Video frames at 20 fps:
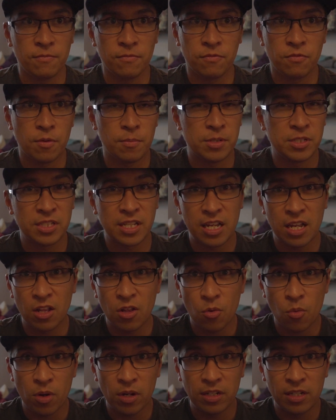From a
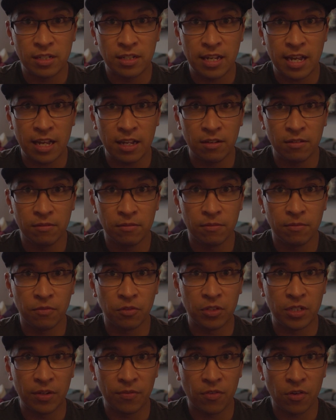scale of 1 to 10
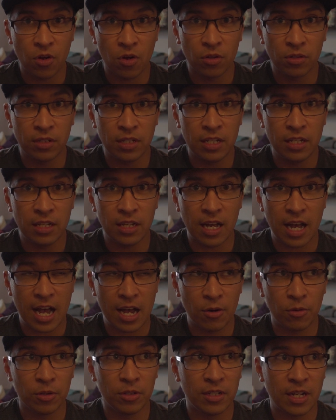for difficulty,
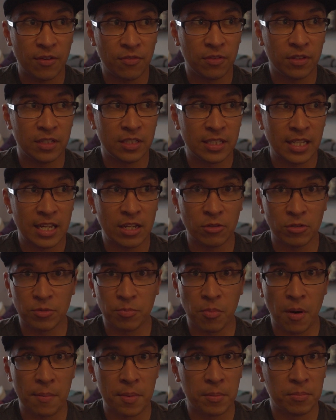I would definitely say it was
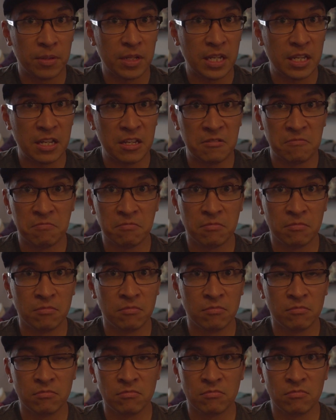probably
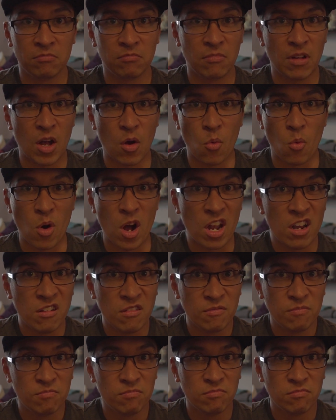1,
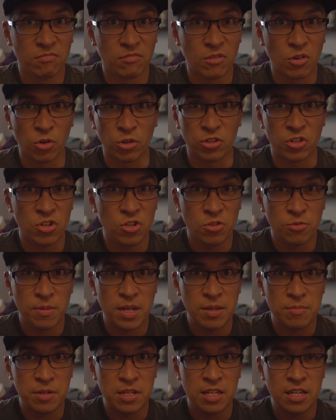2
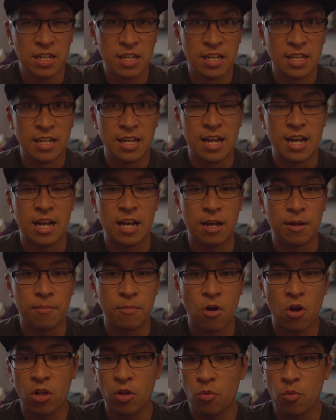maybe.
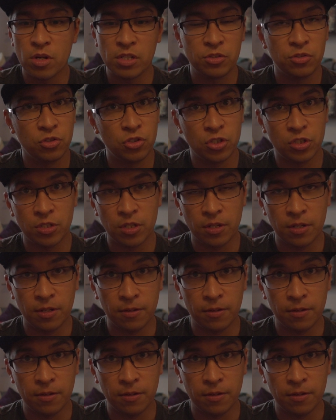All it was just